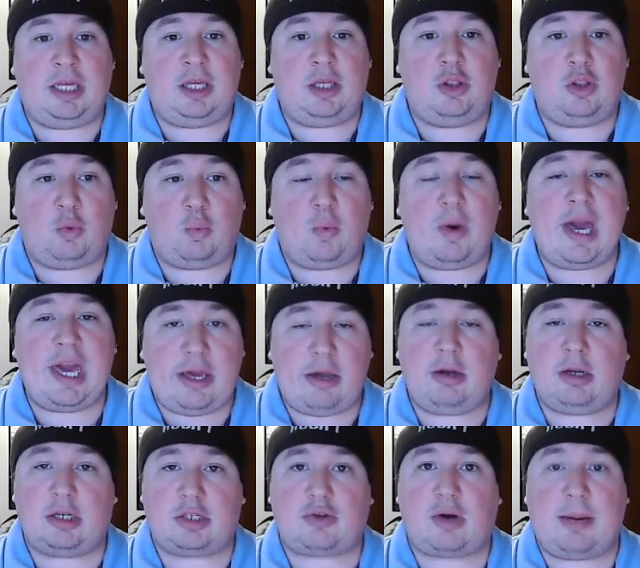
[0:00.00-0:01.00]
the way
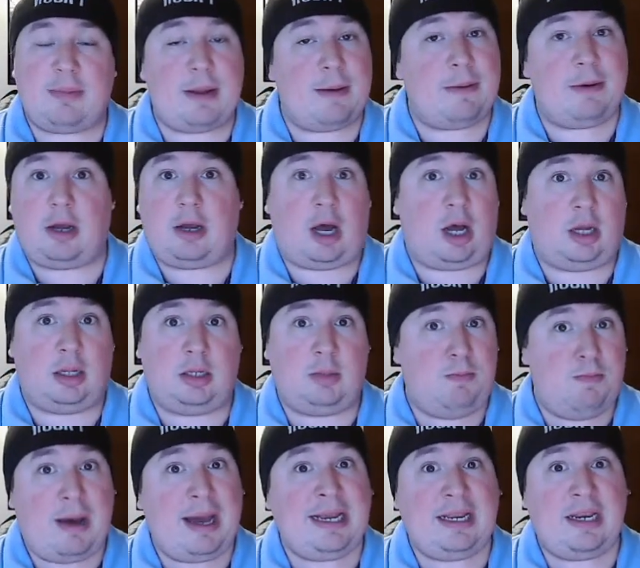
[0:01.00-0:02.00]
you described it
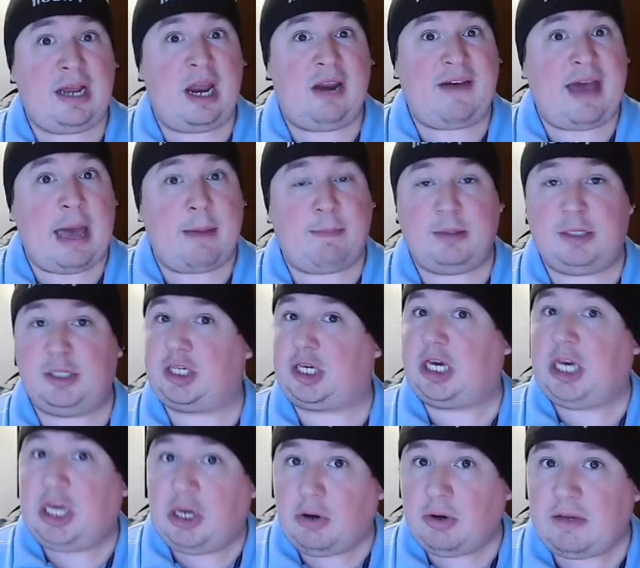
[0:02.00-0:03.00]
might not have happened.
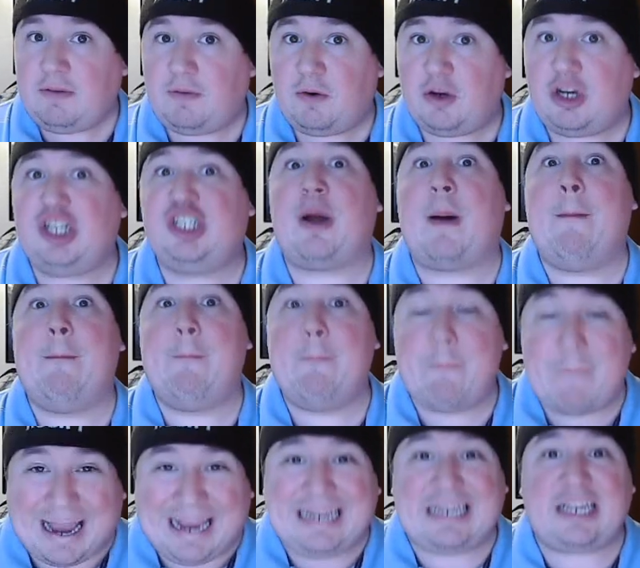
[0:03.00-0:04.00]
Security footage
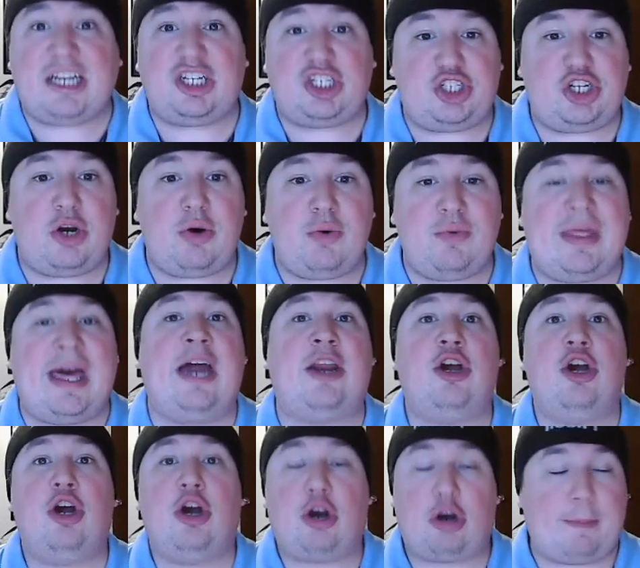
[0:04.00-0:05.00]
might show
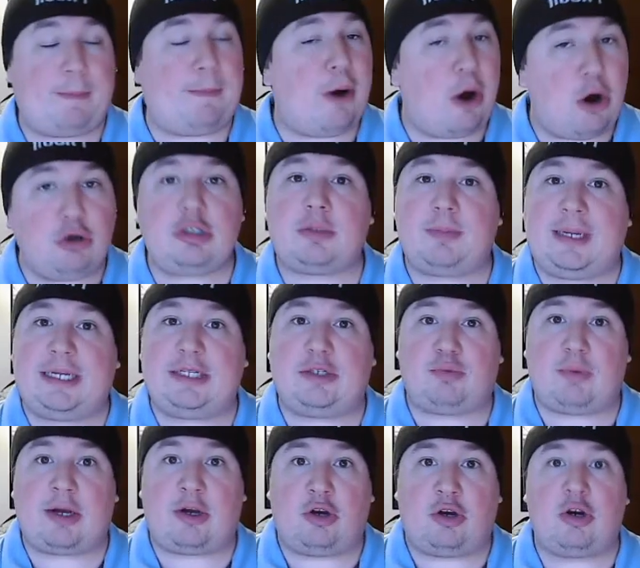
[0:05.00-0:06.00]
that. Her Postmates
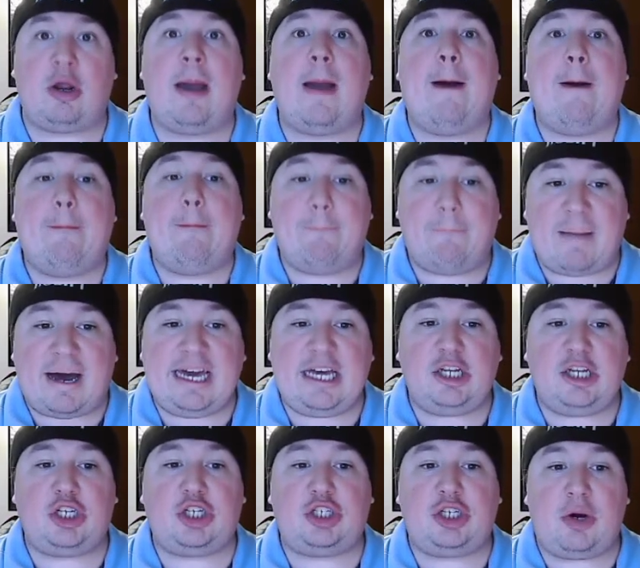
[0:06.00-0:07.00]
record
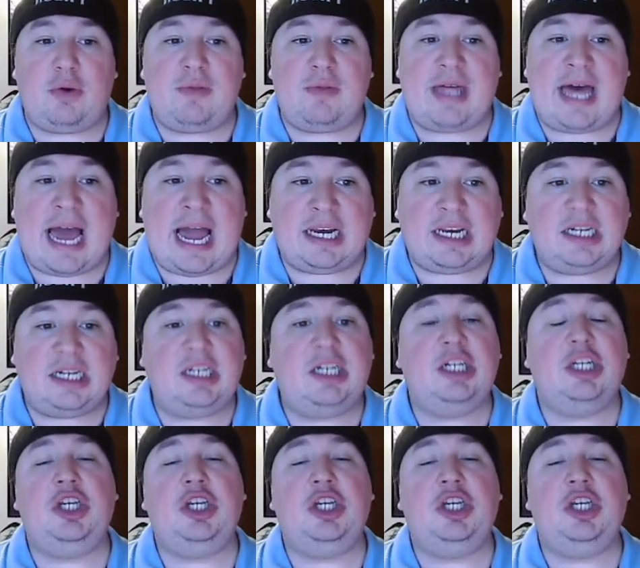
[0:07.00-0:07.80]
might show that.